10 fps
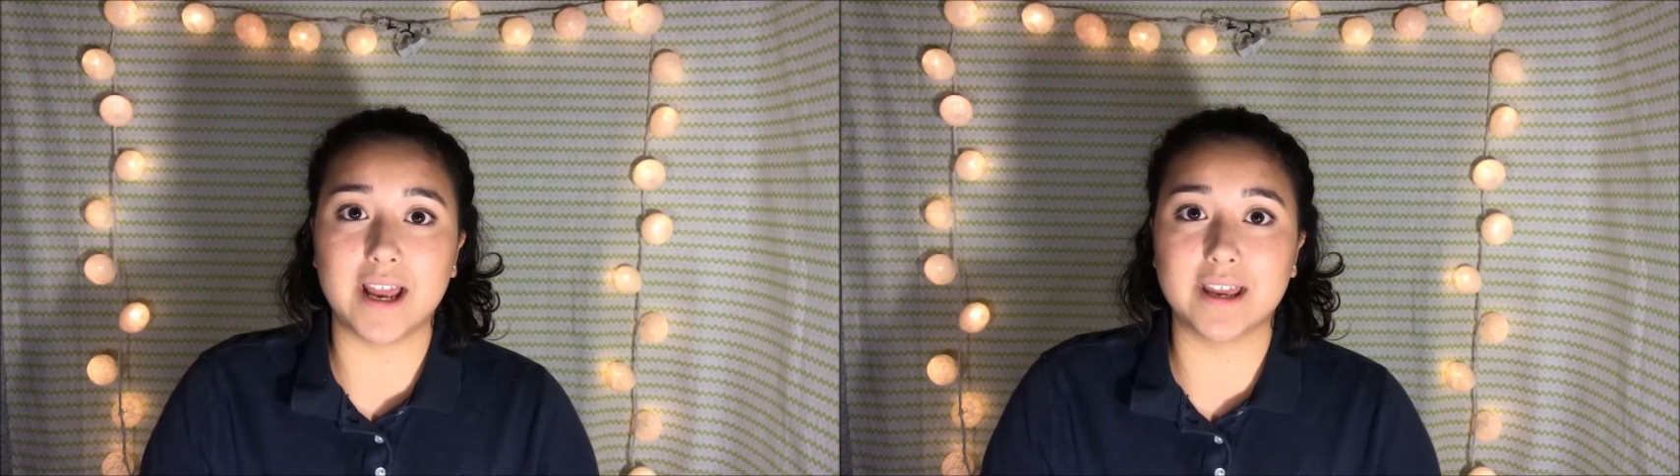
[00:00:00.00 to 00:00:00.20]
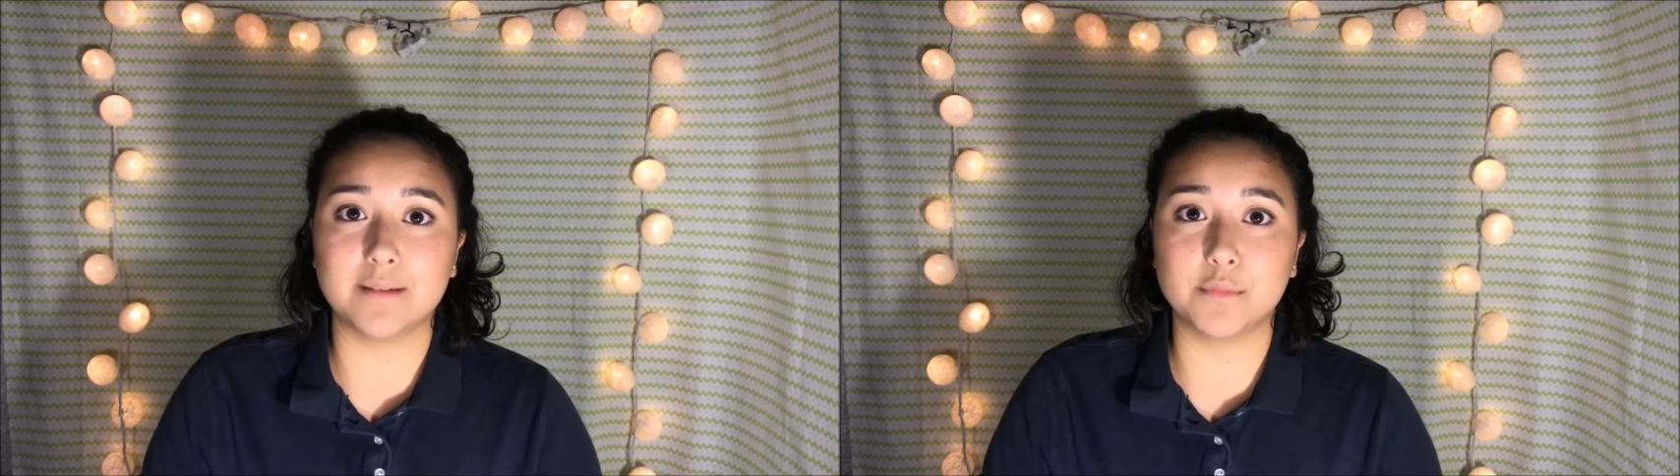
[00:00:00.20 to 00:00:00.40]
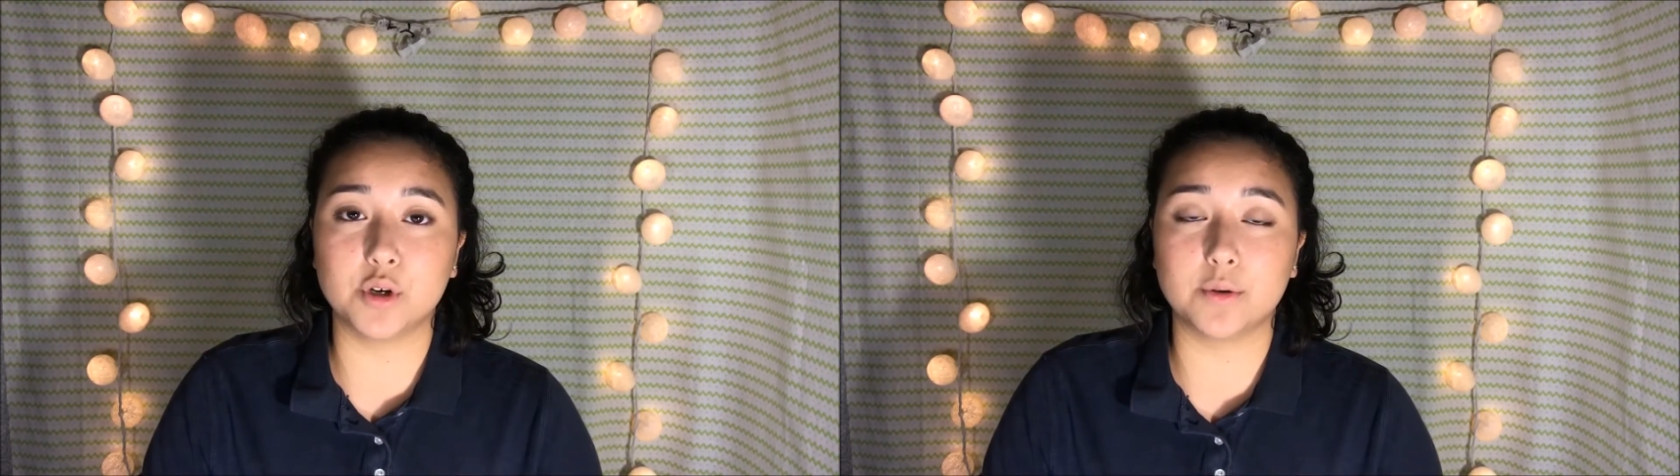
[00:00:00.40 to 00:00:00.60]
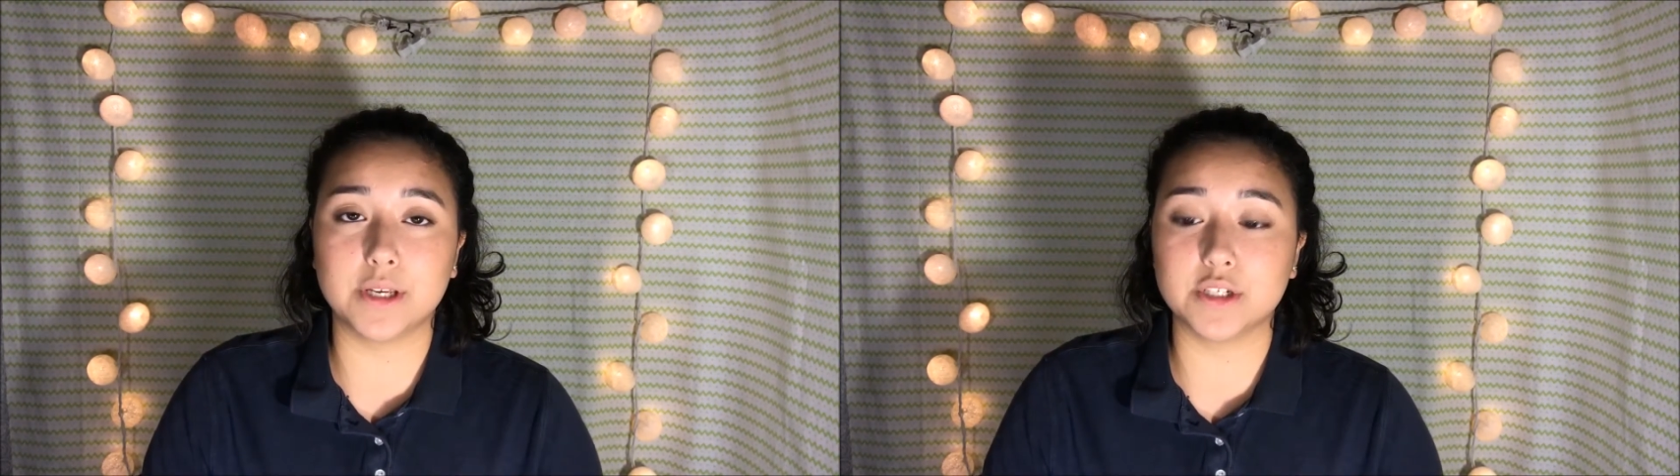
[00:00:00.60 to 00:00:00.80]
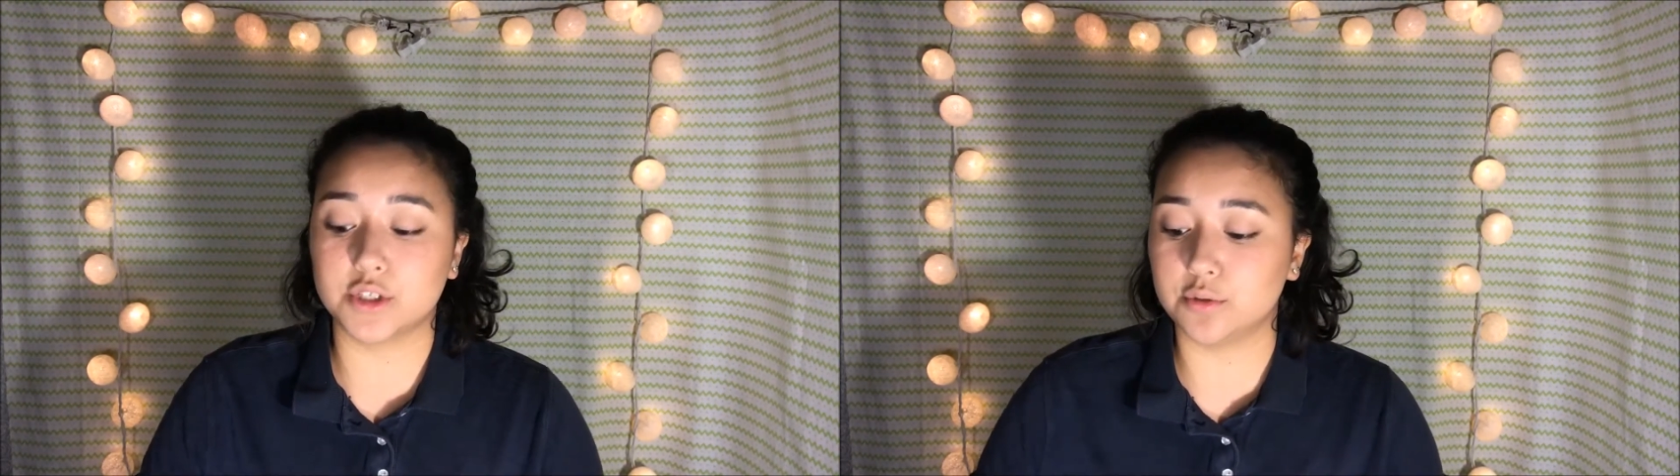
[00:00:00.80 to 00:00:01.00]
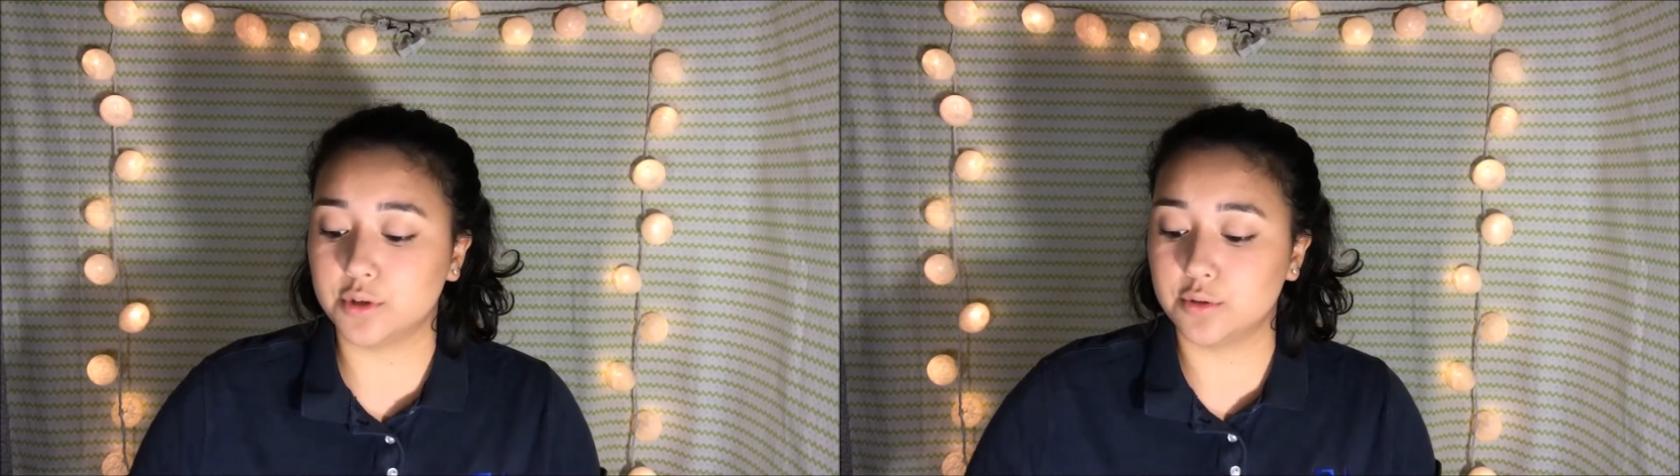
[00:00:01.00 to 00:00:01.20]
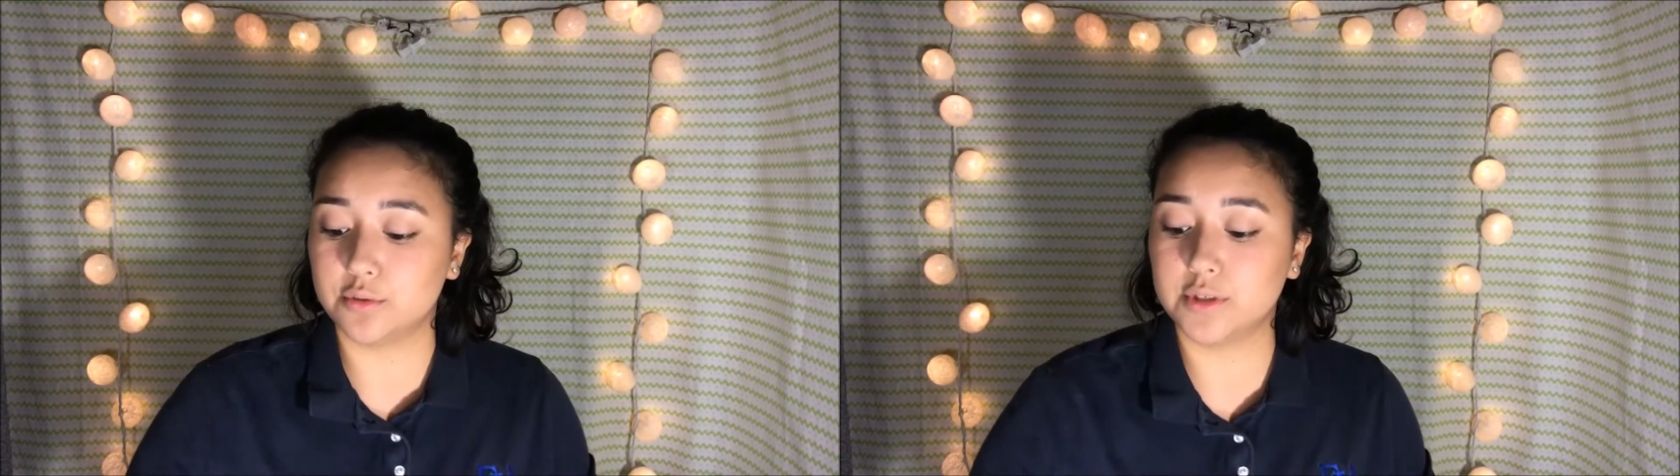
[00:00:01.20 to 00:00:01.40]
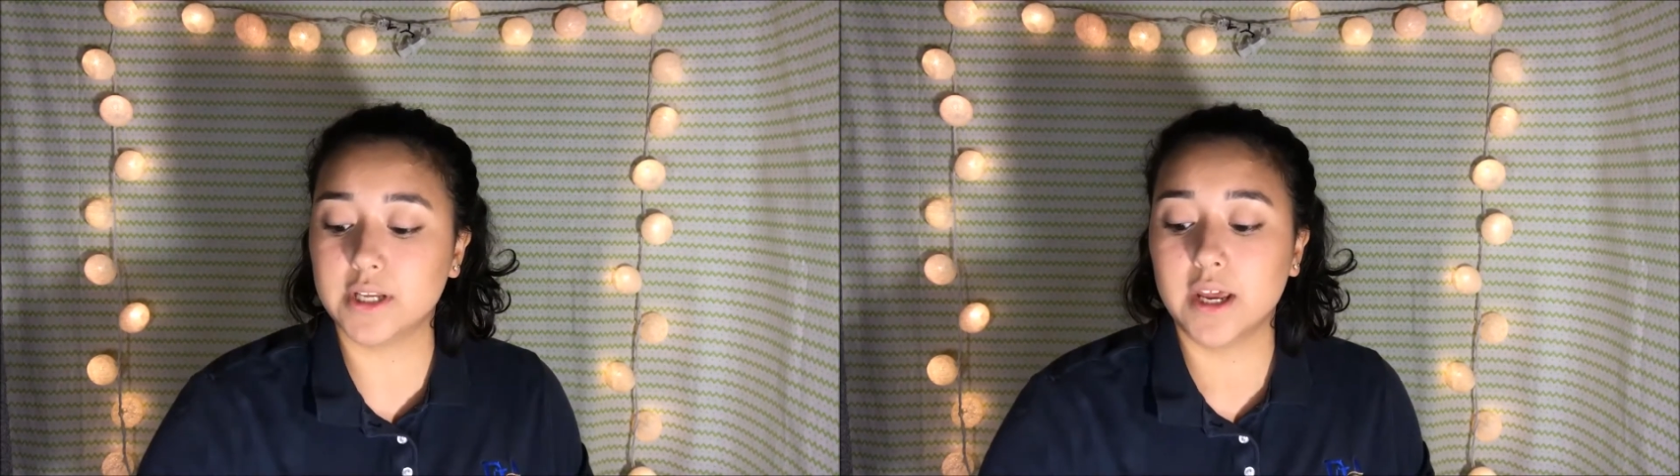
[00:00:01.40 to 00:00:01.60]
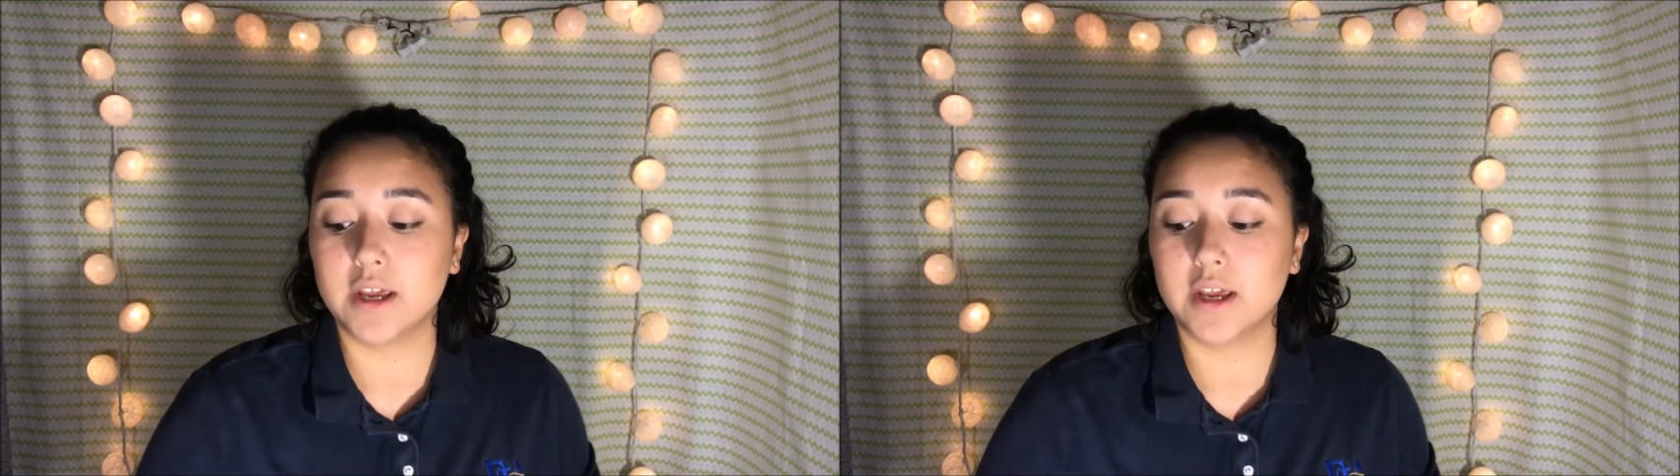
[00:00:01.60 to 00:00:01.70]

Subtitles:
I am going to use